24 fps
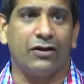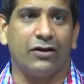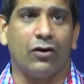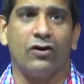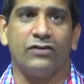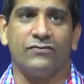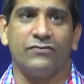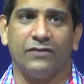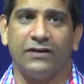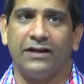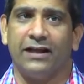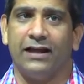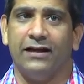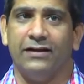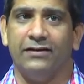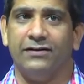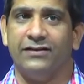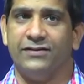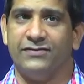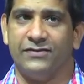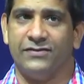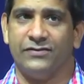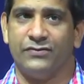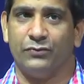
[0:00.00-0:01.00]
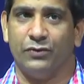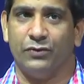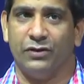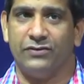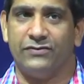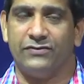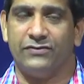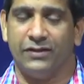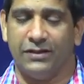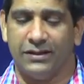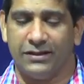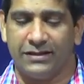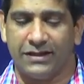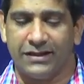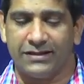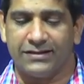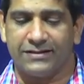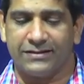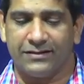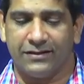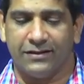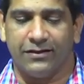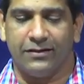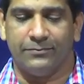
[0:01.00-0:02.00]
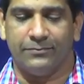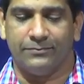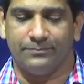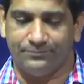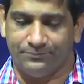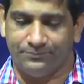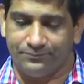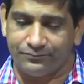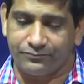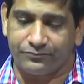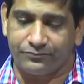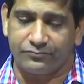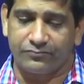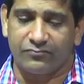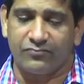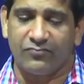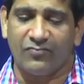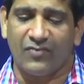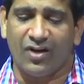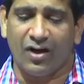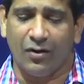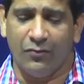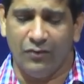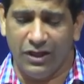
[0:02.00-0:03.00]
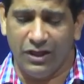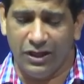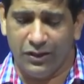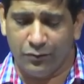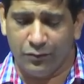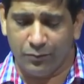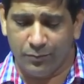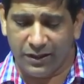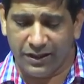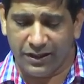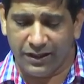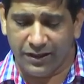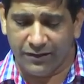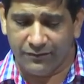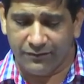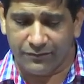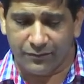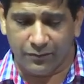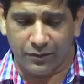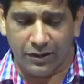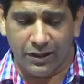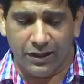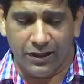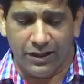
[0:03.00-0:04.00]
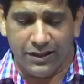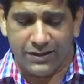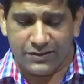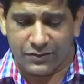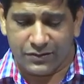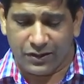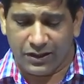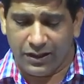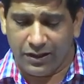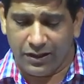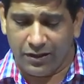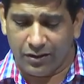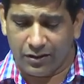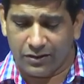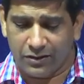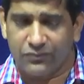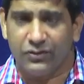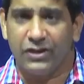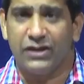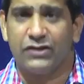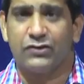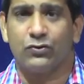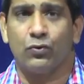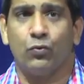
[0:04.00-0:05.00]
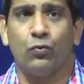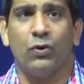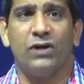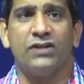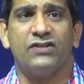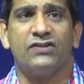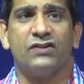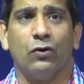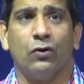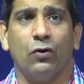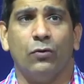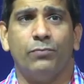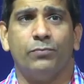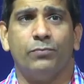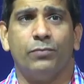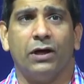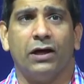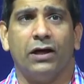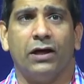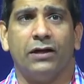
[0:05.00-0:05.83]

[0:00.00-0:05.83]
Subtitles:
cause fatalities as well. So that's we need to be careful. So here a 3:1 slope